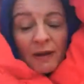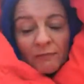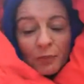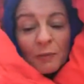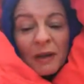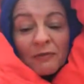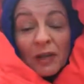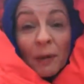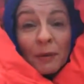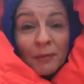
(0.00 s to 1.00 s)
um, probably
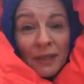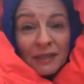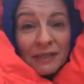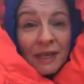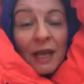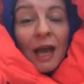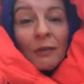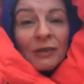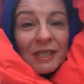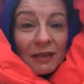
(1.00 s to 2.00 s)
every couple of months
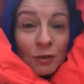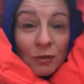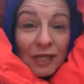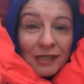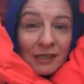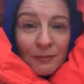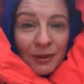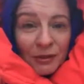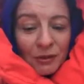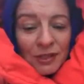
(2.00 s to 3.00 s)
and we take utility
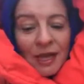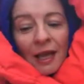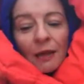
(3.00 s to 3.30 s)
bills